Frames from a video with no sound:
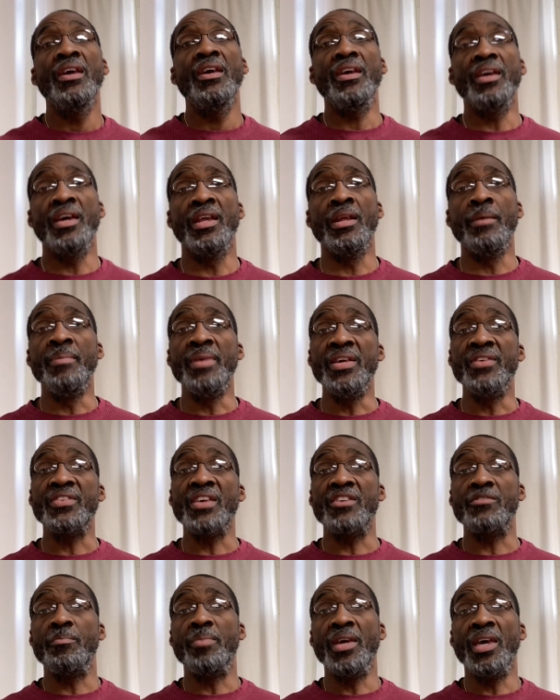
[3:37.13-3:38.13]
enemies
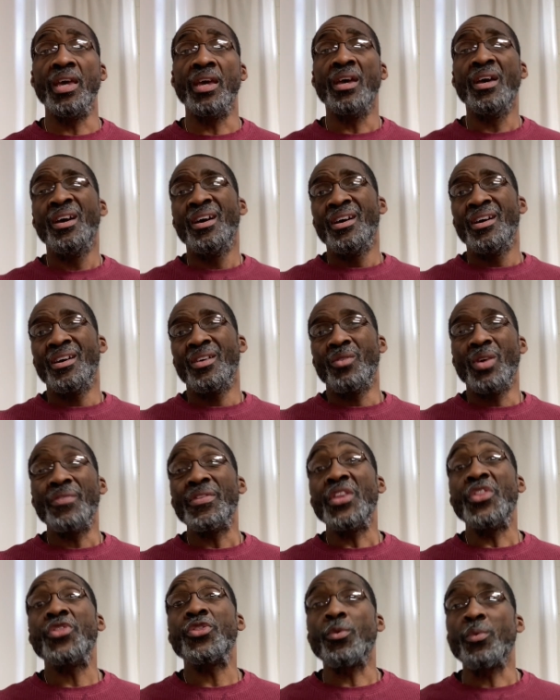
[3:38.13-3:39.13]
as being
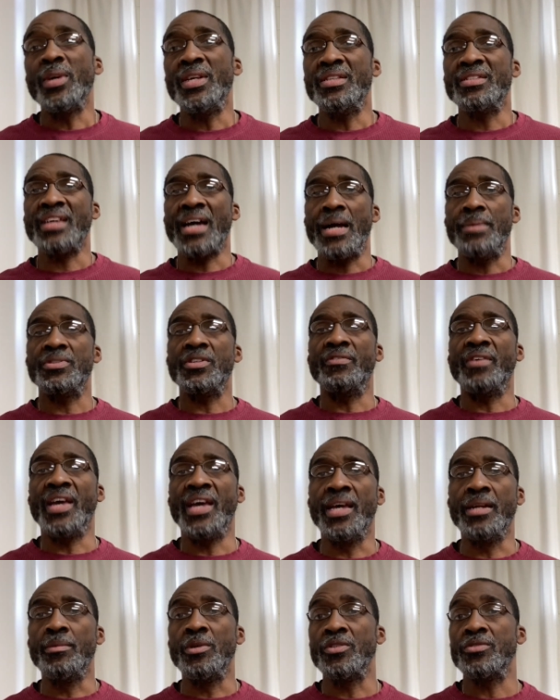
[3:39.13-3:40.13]
roughly three types of
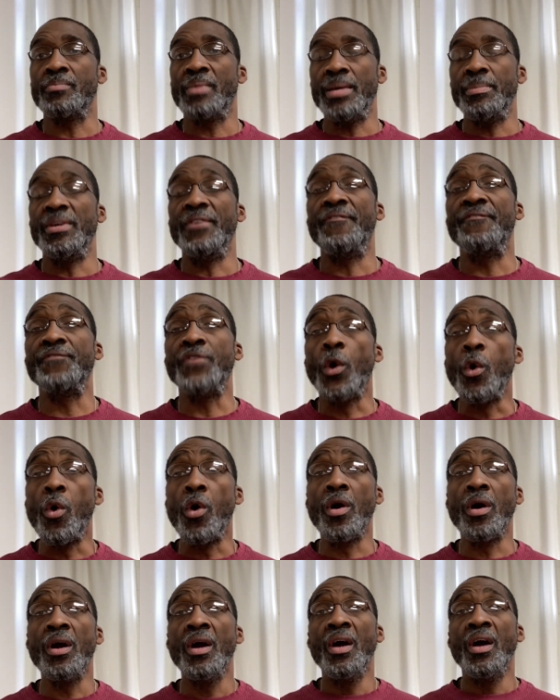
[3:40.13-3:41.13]
animals, maybe
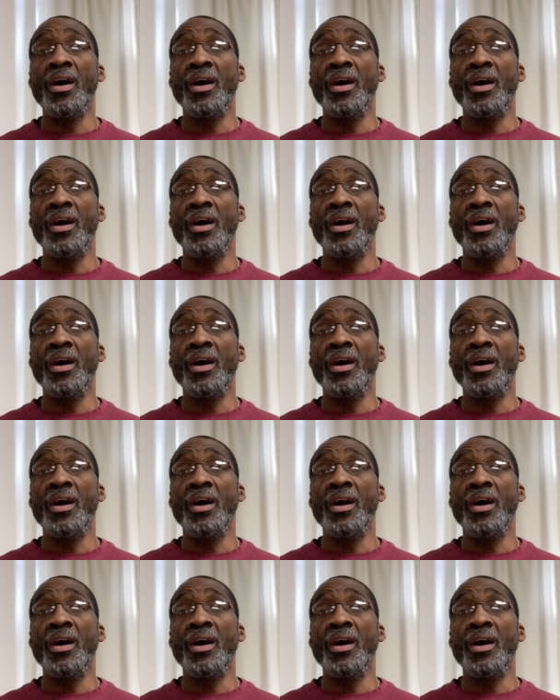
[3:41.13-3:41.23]
four.